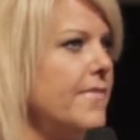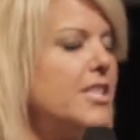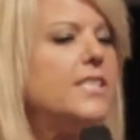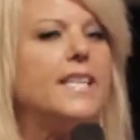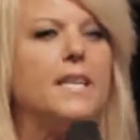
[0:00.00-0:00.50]

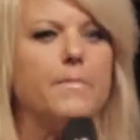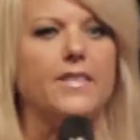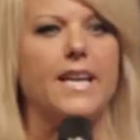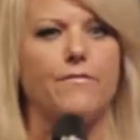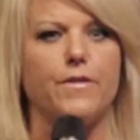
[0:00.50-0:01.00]
Just think
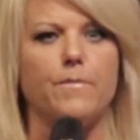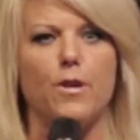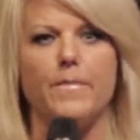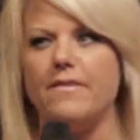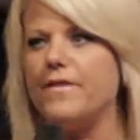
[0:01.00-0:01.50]
about that for a
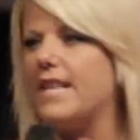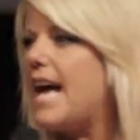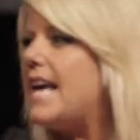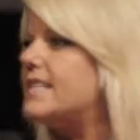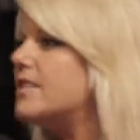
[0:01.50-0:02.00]
moment. For the
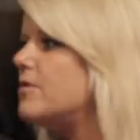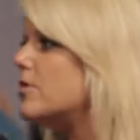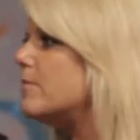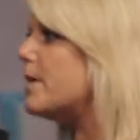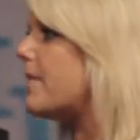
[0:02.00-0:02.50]
guys in
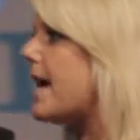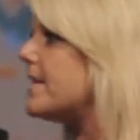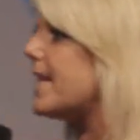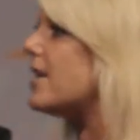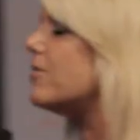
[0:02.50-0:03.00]
the room, you're
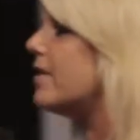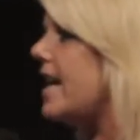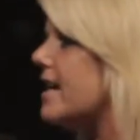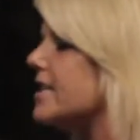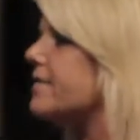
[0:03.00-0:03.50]
probably like, who
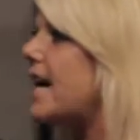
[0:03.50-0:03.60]
cares?